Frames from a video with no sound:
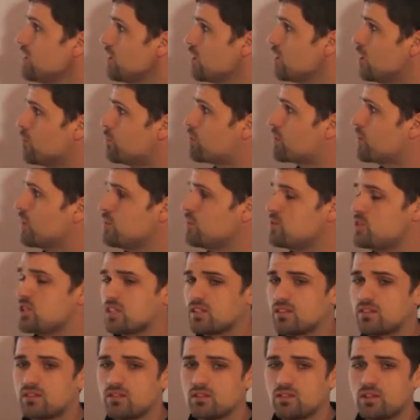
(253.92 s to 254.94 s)

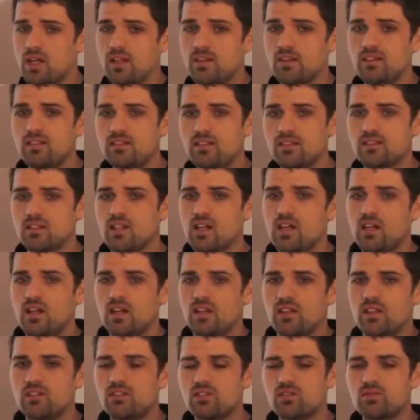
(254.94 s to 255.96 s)
Approaches. Okay, this
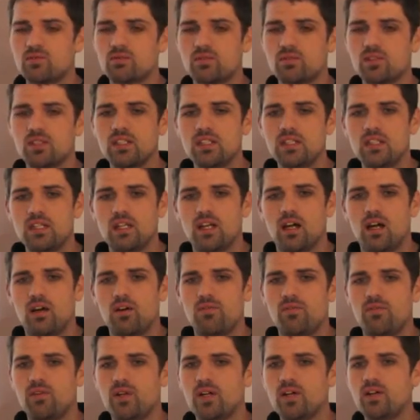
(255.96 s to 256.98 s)
is really
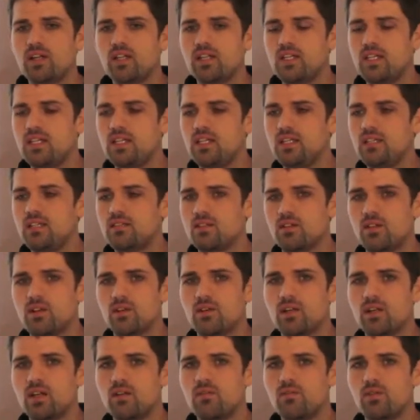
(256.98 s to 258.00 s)
very key to
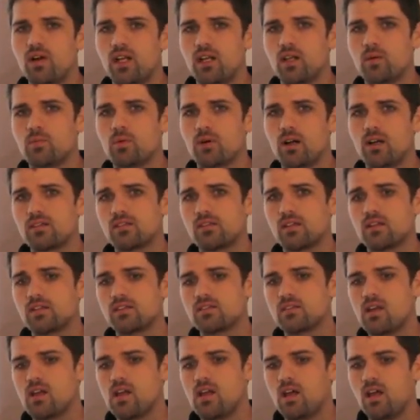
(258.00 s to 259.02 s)
your inviting
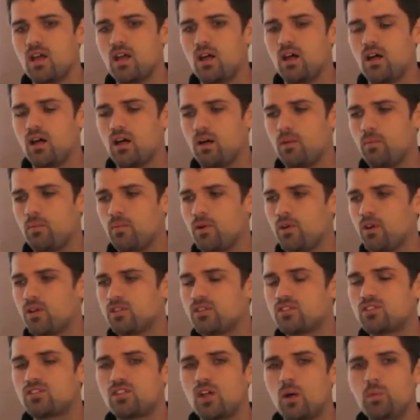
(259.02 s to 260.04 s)
process.
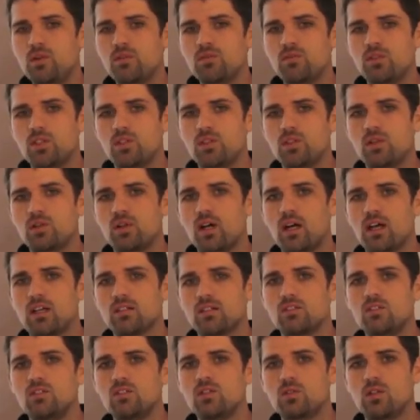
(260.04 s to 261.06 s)
Some of you
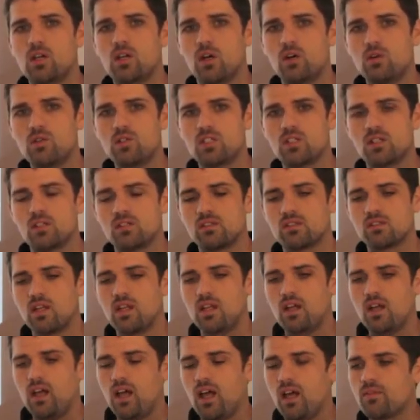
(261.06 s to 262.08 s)
as new coaches
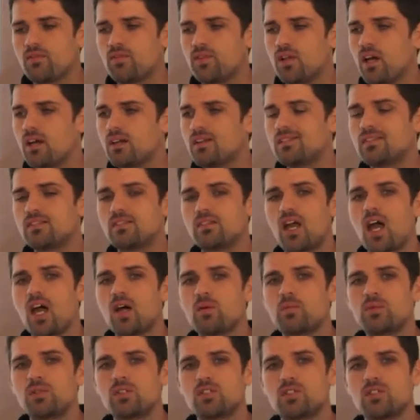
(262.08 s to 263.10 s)
have not
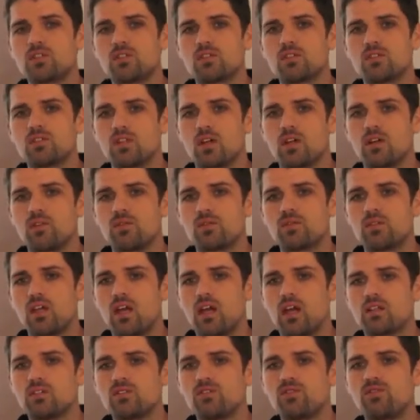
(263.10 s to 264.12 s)
established yourselves
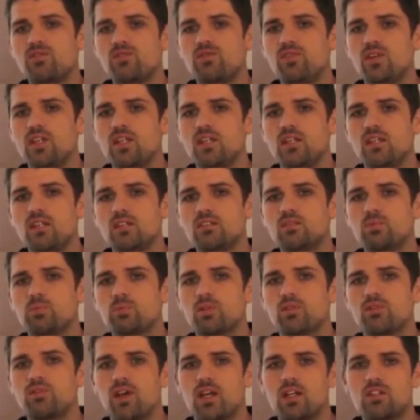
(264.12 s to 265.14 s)
as fitness
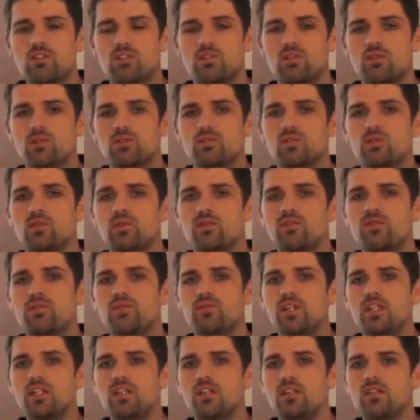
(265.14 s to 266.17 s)
professionals or
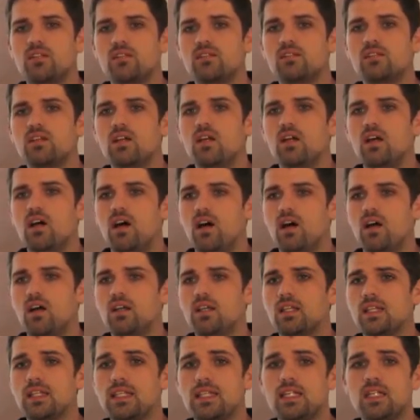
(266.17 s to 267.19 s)
fitness
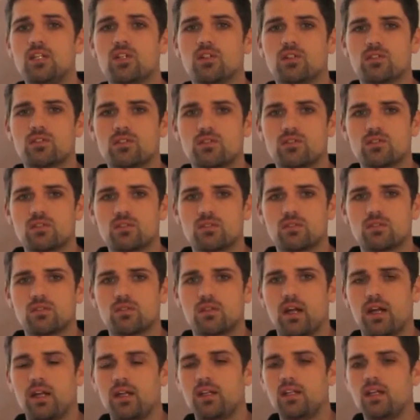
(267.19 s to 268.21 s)
leaders,
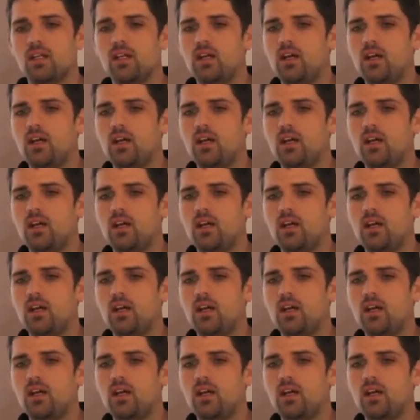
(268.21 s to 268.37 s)
right?